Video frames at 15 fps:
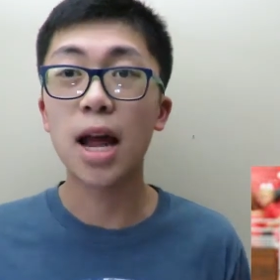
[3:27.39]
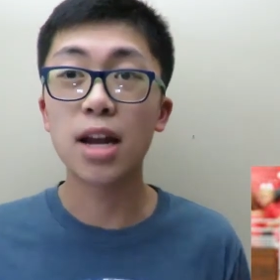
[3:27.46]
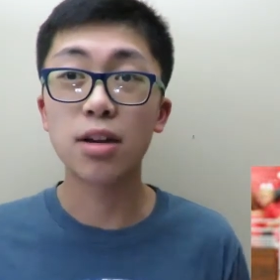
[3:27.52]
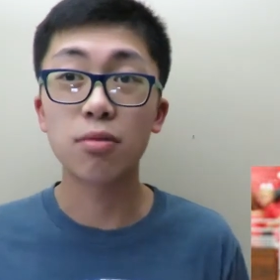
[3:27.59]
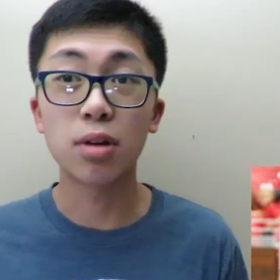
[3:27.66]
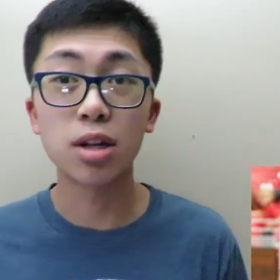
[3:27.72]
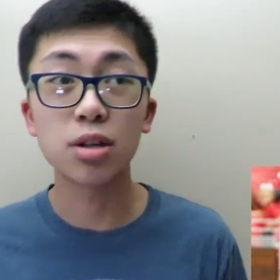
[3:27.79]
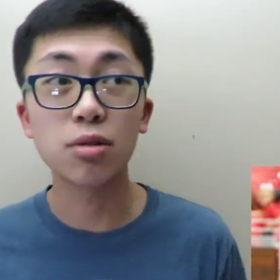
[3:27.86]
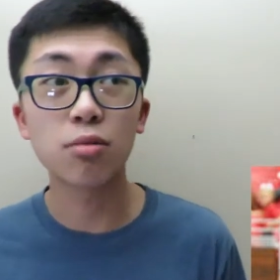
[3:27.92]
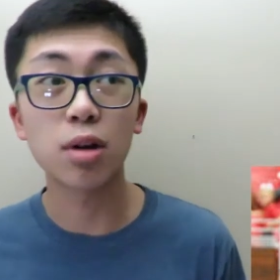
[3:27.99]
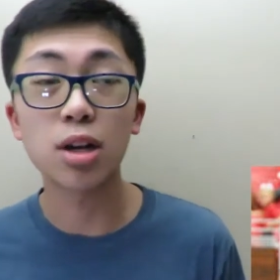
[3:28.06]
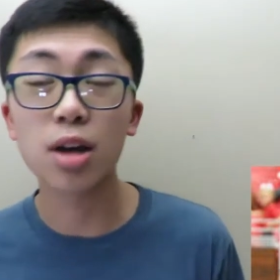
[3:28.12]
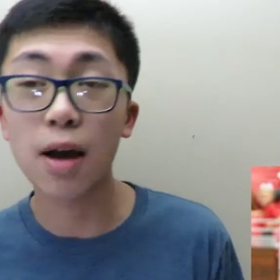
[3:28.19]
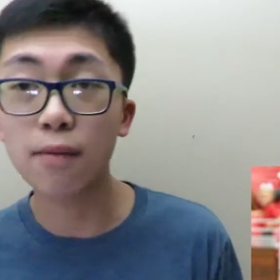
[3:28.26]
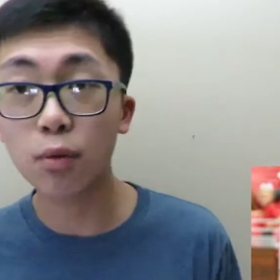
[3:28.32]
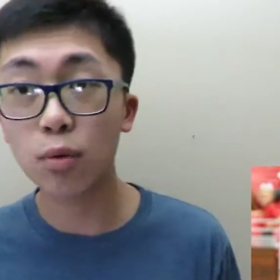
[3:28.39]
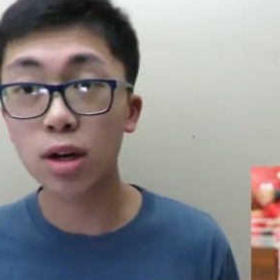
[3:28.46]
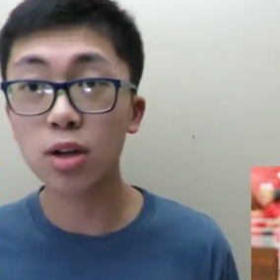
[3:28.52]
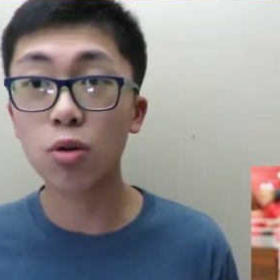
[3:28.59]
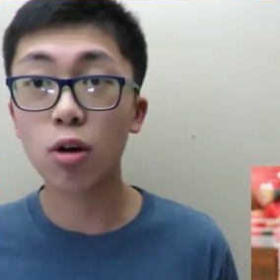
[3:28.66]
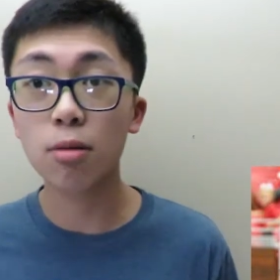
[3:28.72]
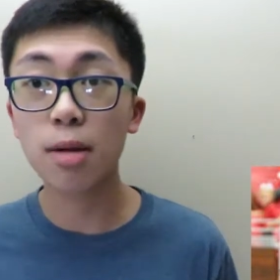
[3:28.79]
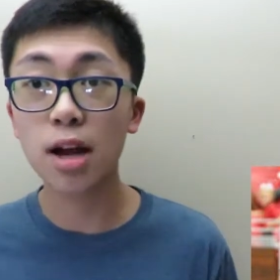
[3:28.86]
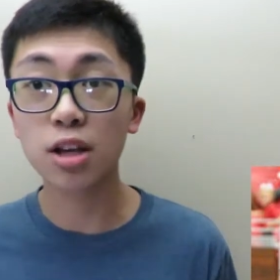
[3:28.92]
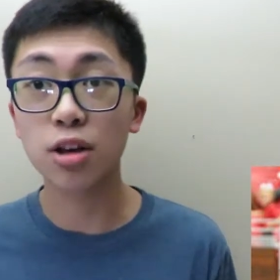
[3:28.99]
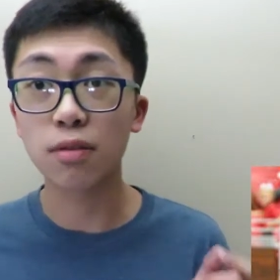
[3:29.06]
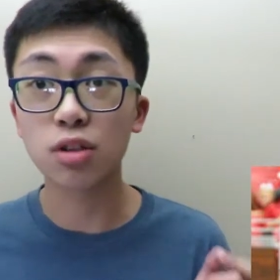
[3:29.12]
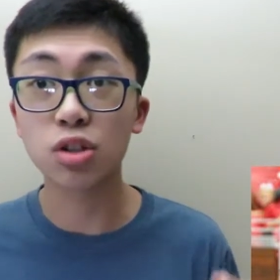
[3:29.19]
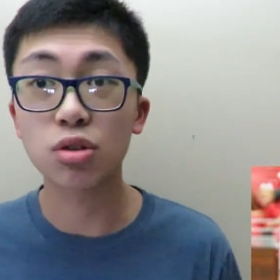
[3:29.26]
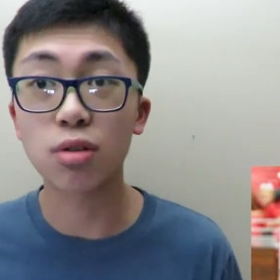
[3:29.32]
And when you have a winning quarterback, you
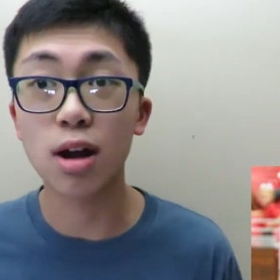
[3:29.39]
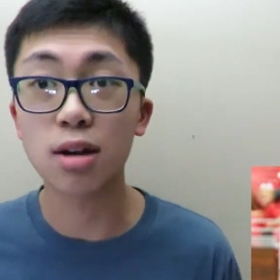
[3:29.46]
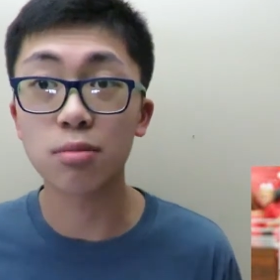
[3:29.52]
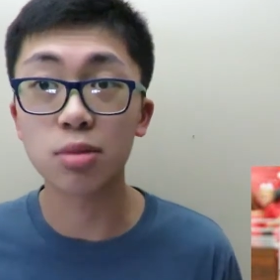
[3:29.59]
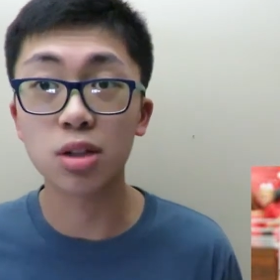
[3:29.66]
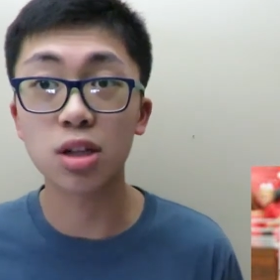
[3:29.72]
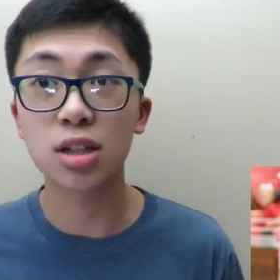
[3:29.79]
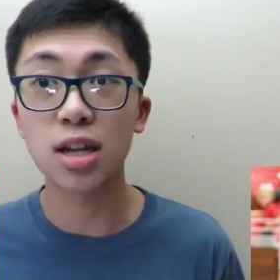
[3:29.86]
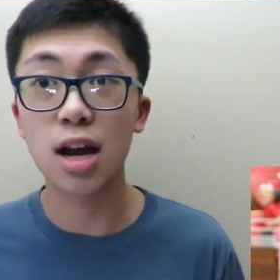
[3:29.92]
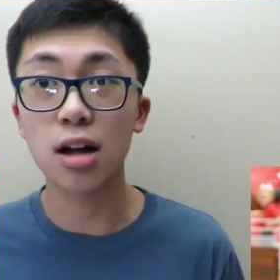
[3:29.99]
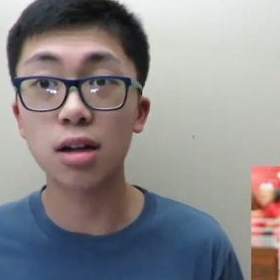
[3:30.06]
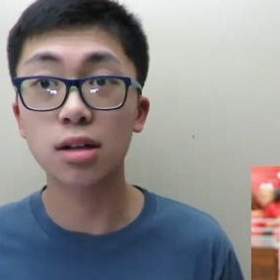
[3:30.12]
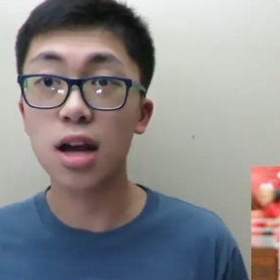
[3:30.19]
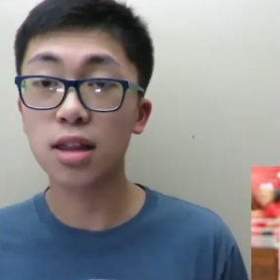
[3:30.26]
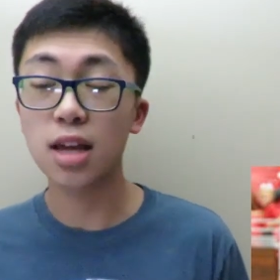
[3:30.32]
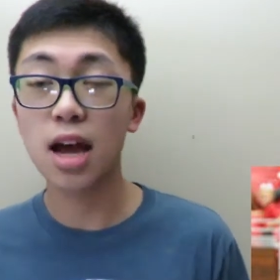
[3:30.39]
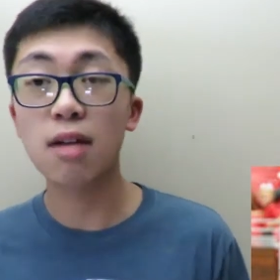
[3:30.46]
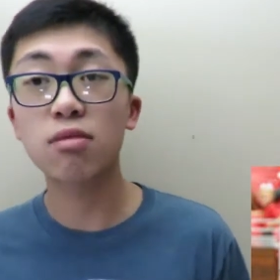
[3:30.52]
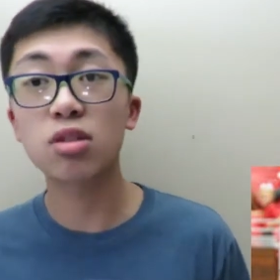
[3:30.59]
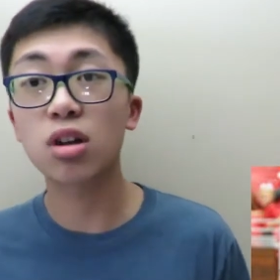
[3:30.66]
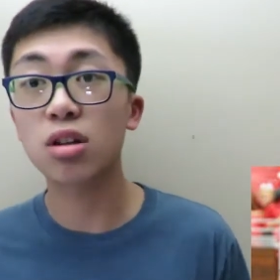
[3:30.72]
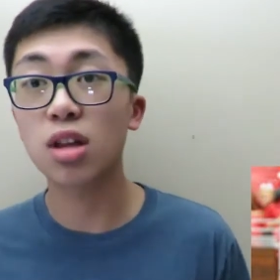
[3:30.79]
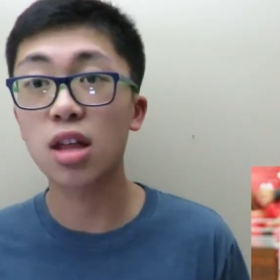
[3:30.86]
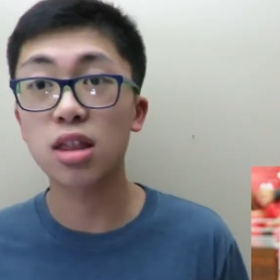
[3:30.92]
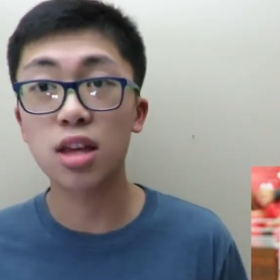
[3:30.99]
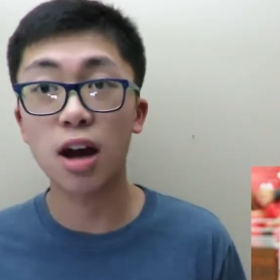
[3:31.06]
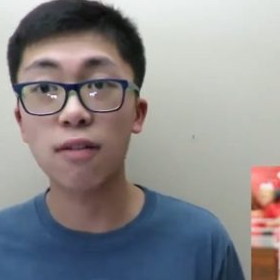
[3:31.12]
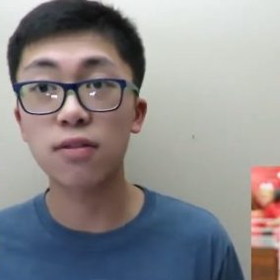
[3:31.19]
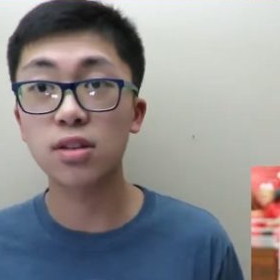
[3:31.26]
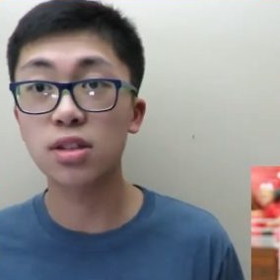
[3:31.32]
have to surround him with good talent. And they haven't done that at the
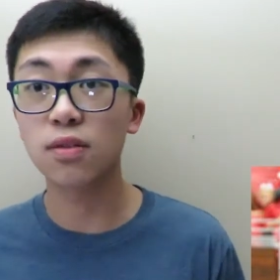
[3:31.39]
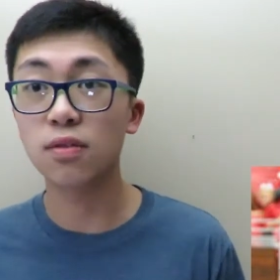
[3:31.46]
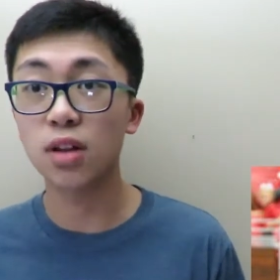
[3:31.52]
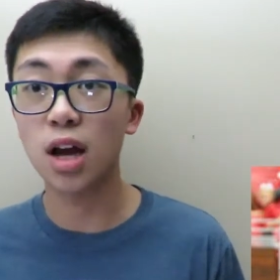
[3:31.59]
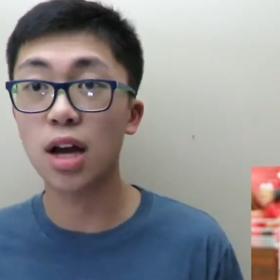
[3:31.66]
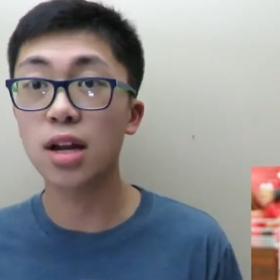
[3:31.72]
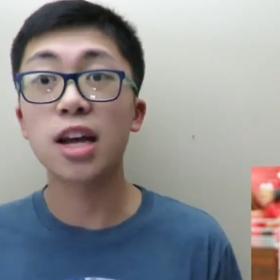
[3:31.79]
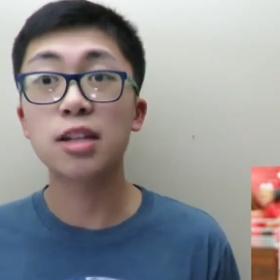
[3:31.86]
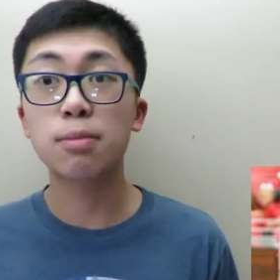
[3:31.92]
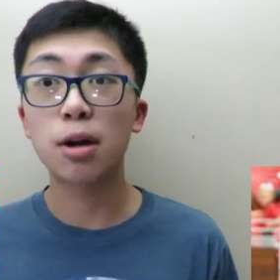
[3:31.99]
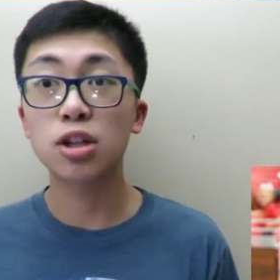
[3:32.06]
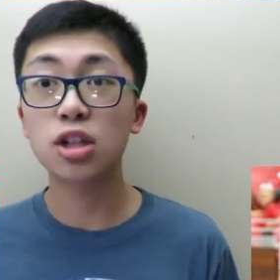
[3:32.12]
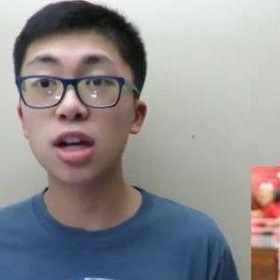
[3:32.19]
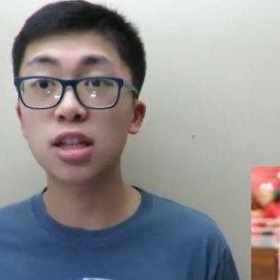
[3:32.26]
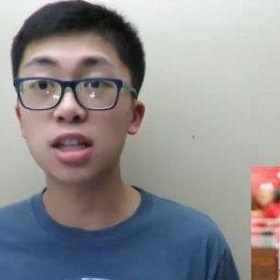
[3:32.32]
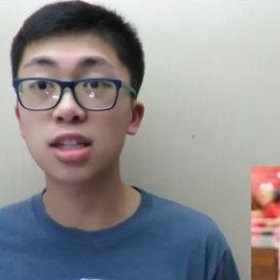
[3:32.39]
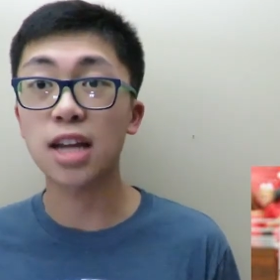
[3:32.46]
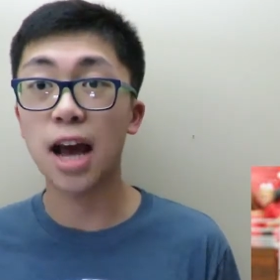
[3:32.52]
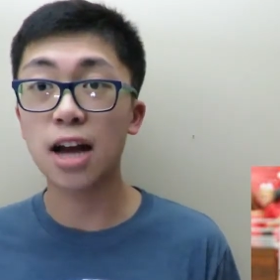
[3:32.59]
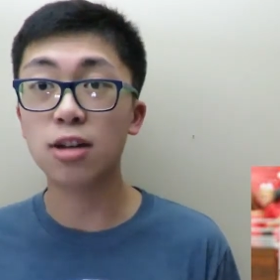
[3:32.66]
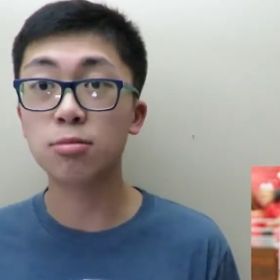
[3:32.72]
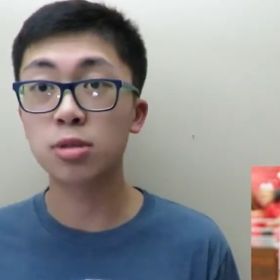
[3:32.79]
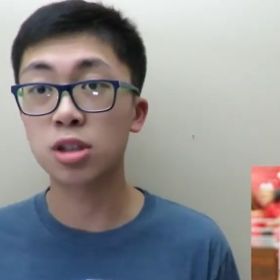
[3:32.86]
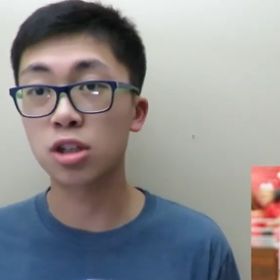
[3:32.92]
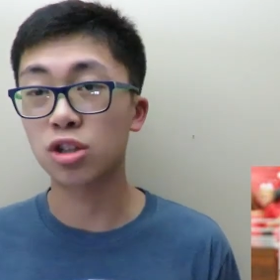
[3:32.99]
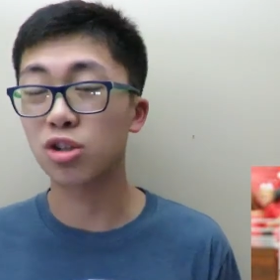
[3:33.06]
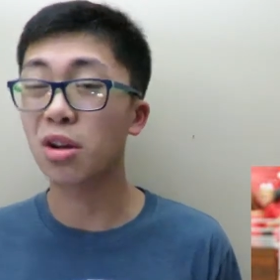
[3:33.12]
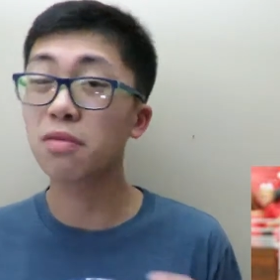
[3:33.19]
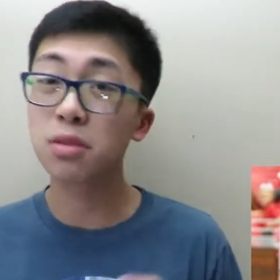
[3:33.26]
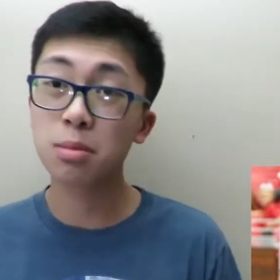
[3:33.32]
offensive line, especially at the tackle
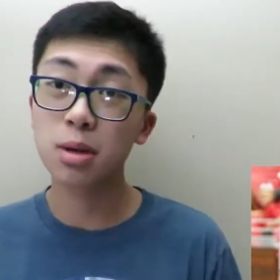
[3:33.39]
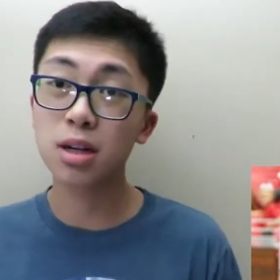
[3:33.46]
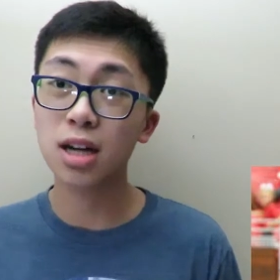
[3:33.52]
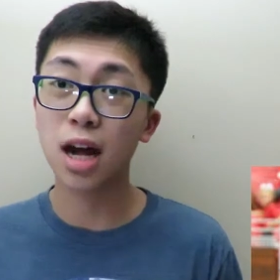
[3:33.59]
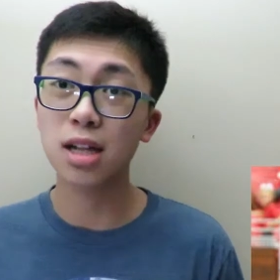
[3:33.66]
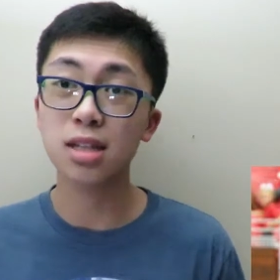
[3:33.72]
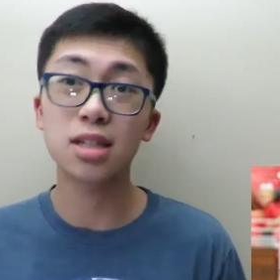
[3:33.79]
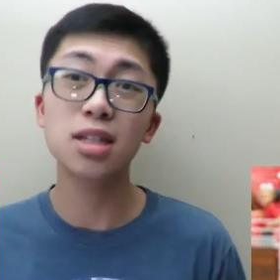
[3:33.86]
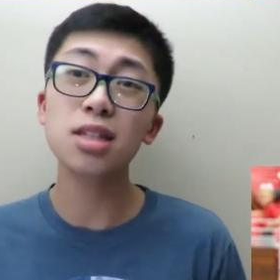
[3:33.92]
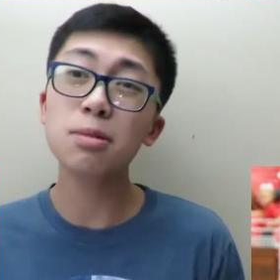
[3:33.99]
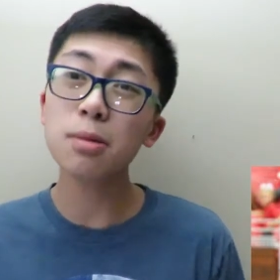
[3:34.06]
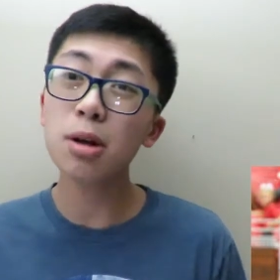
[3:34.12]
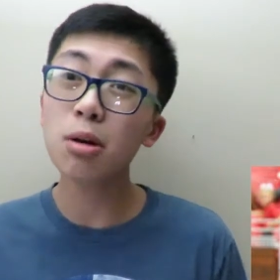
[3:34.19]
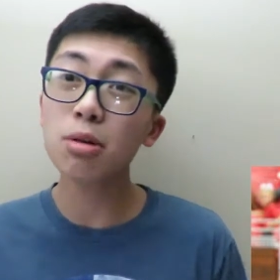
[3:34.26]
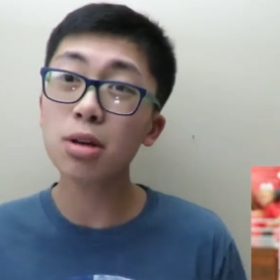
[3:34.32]
position. You have Demir Dotson. He's been